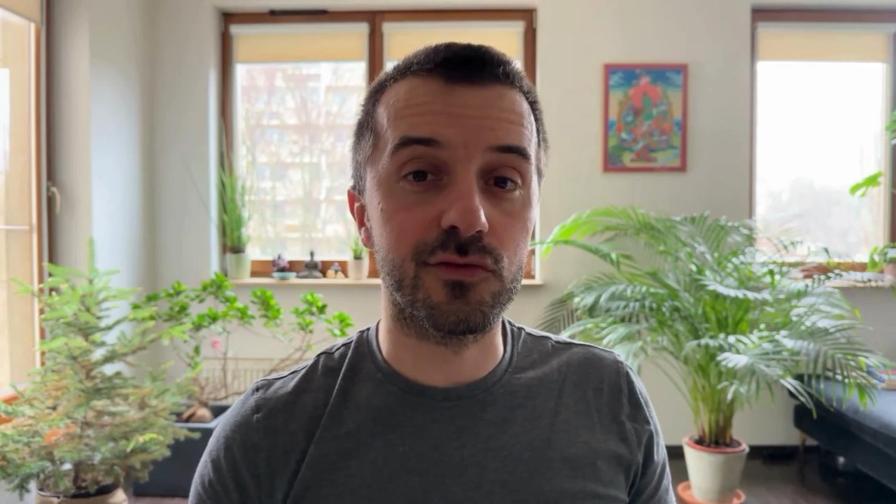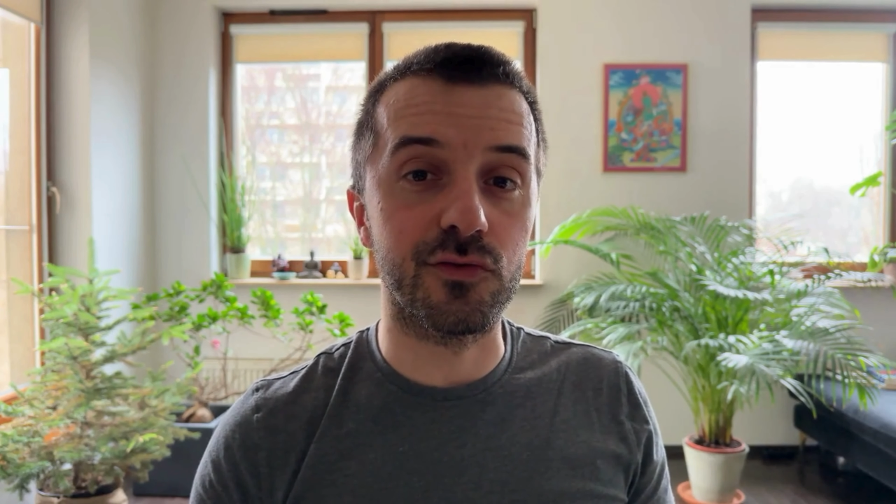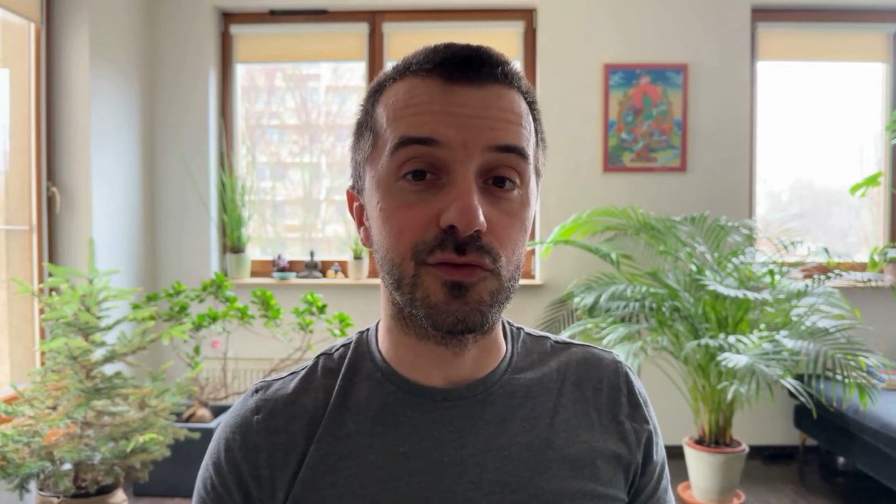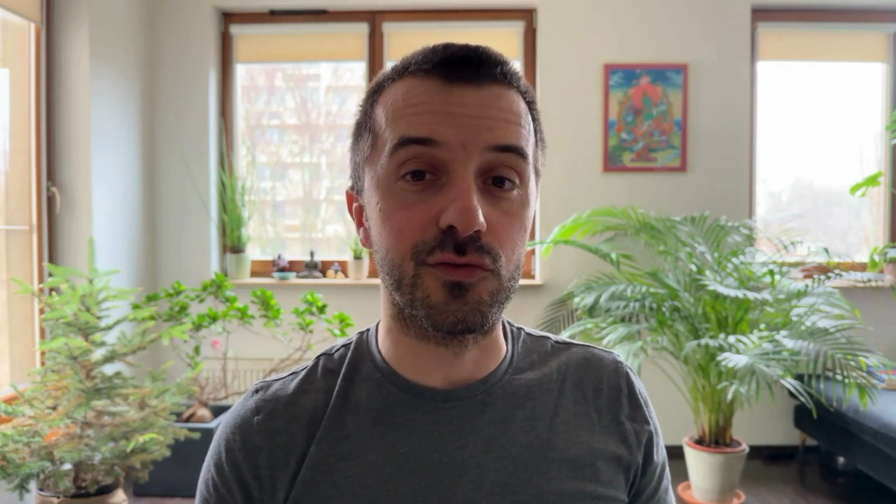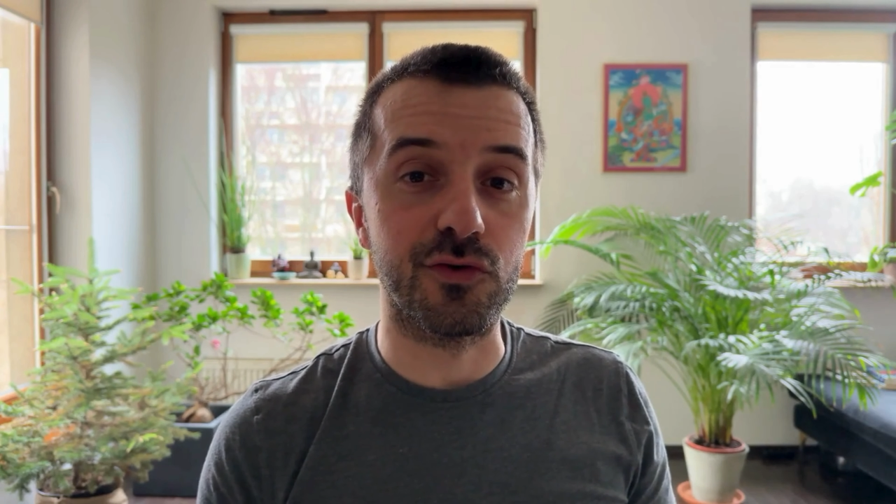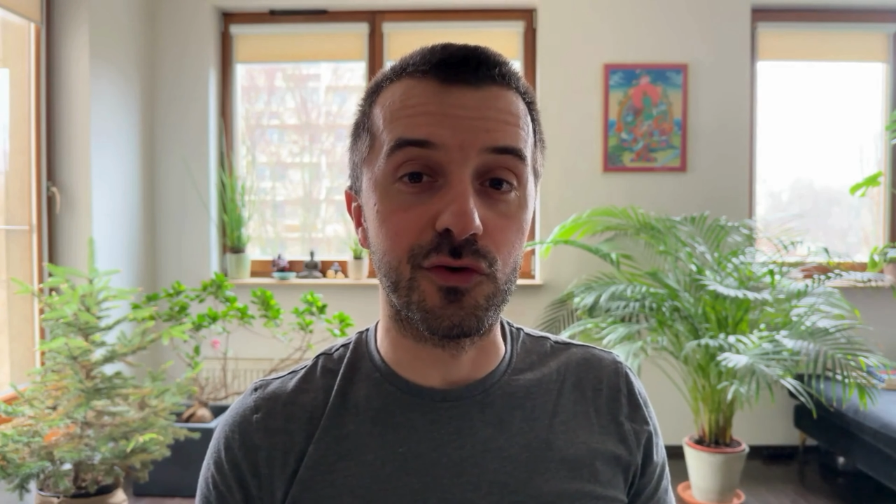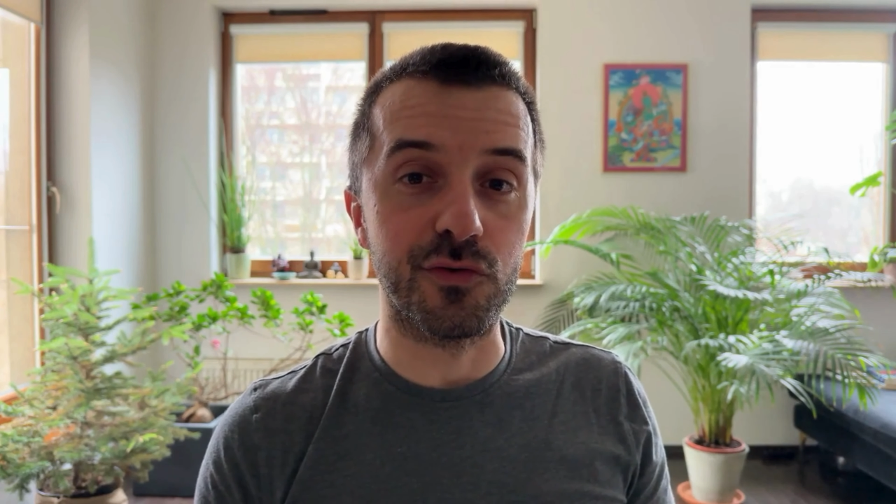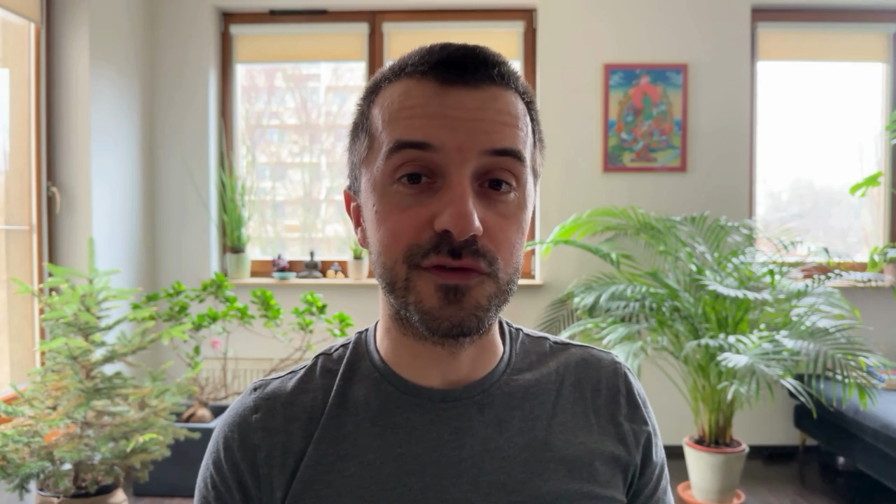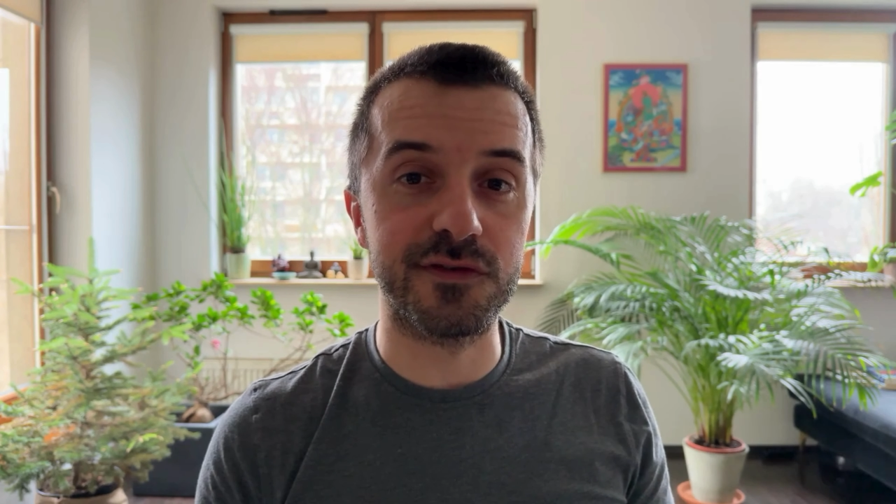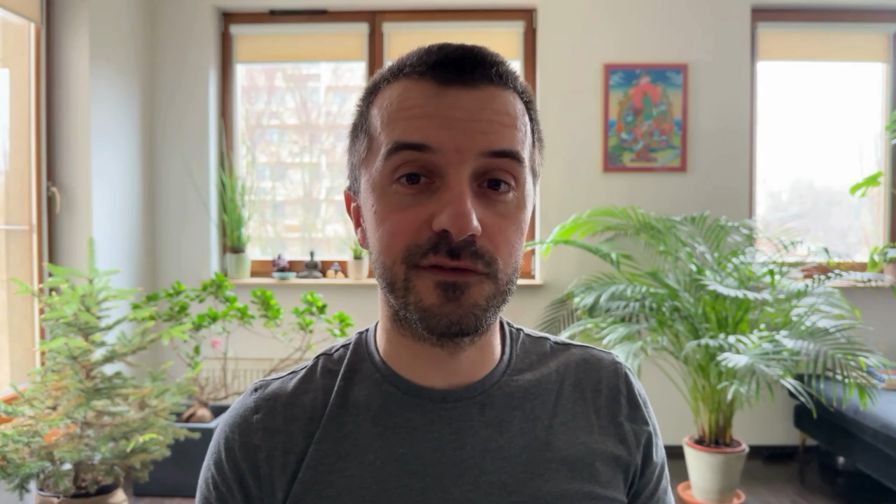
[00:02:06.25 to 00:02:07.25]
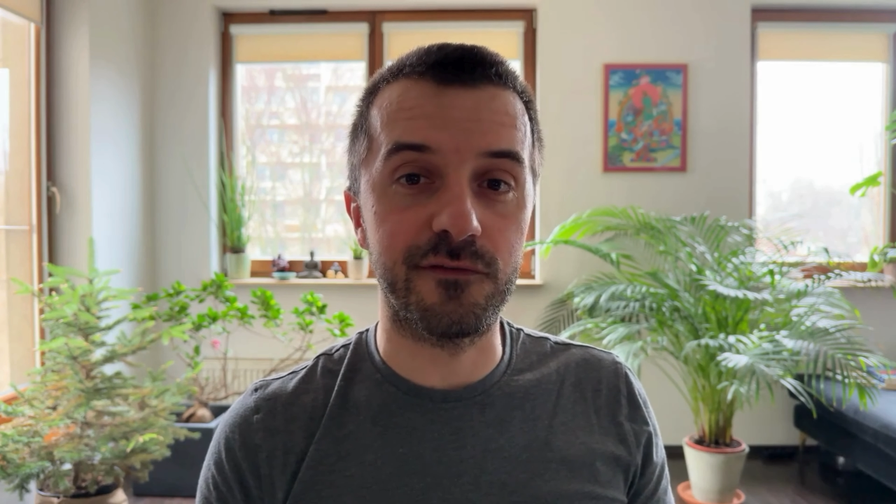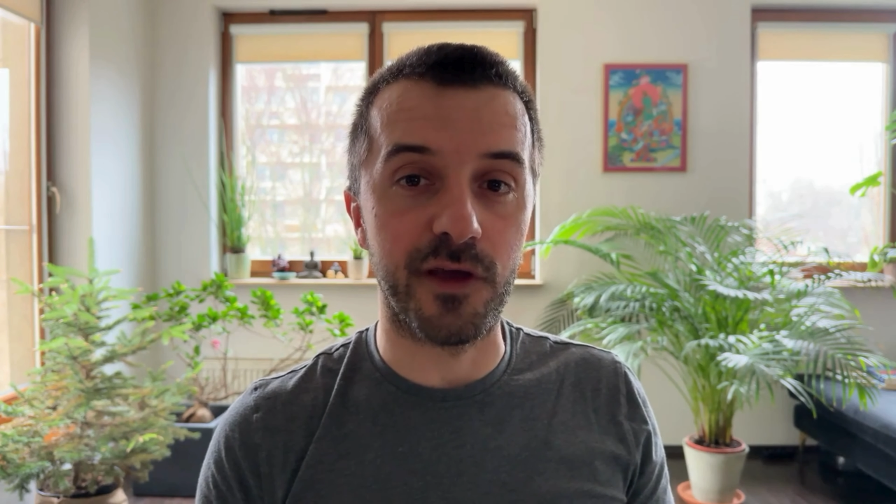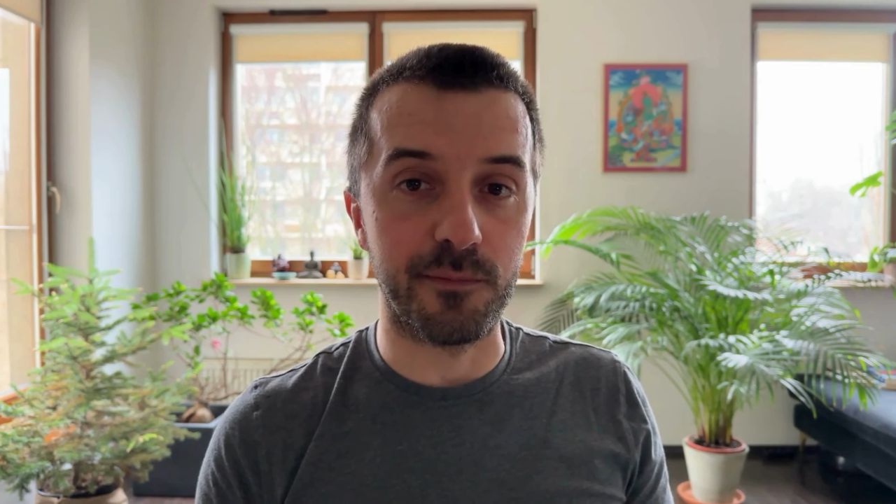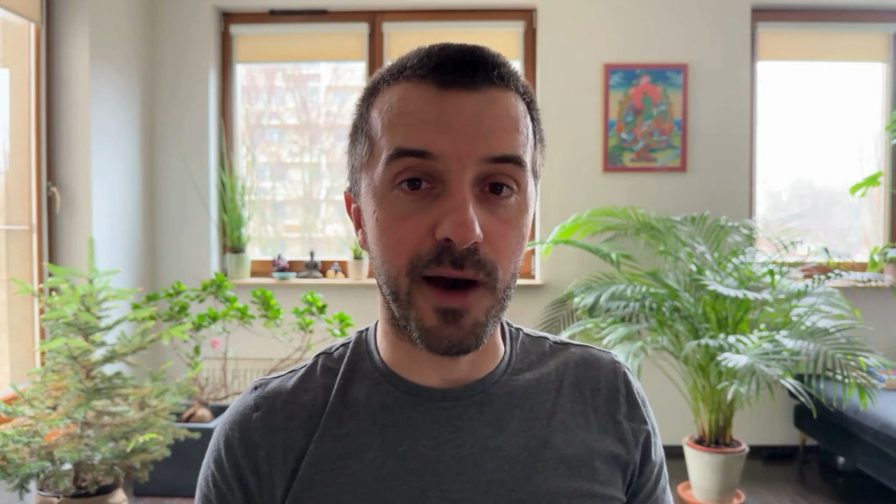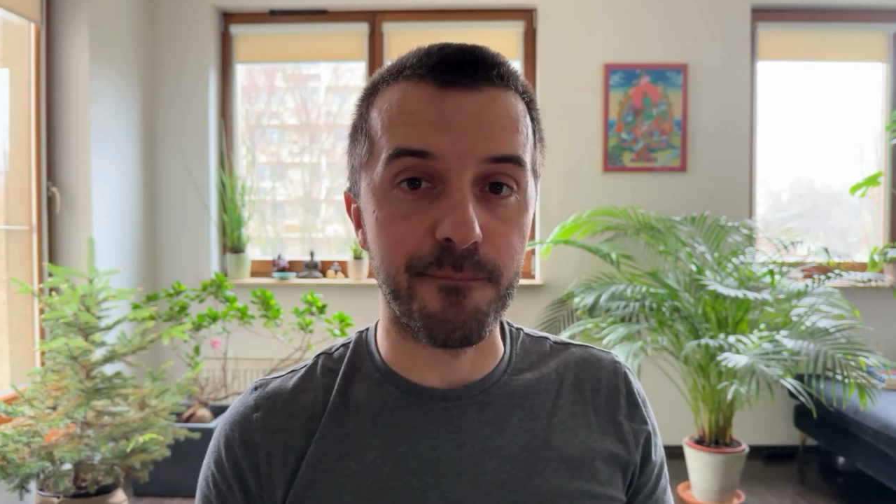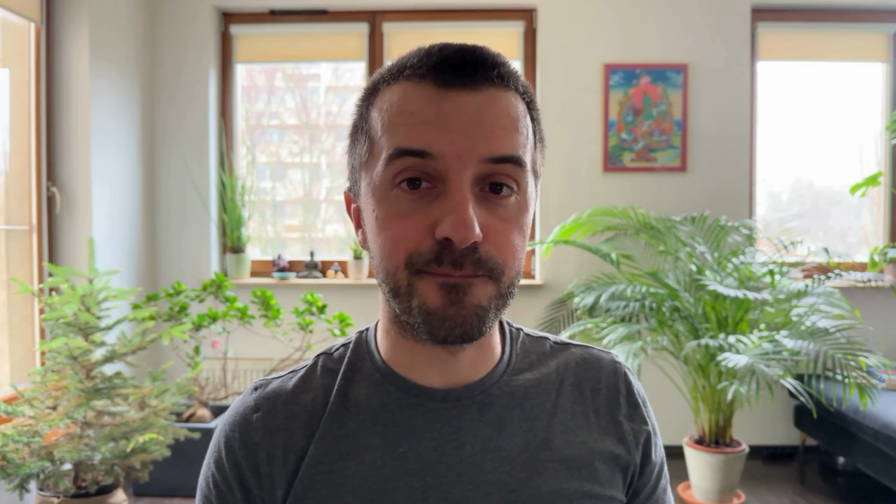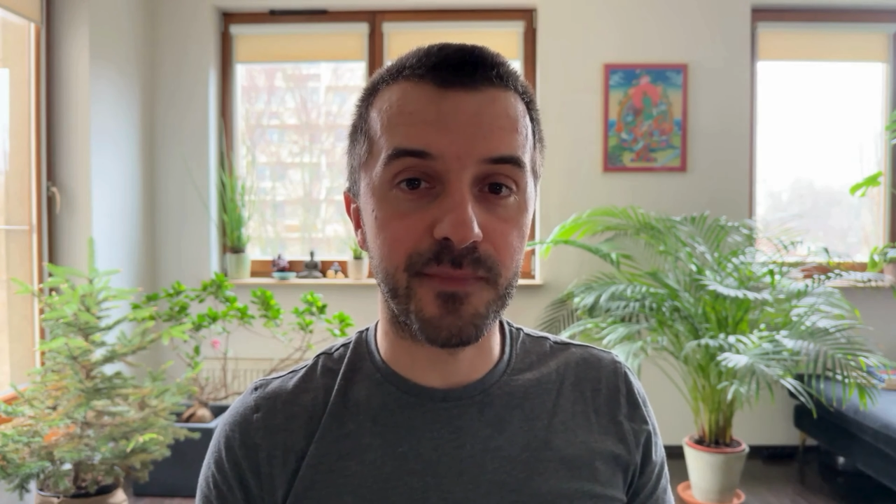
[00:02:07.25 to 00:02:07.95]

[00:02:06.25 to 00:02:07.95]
to use Figma.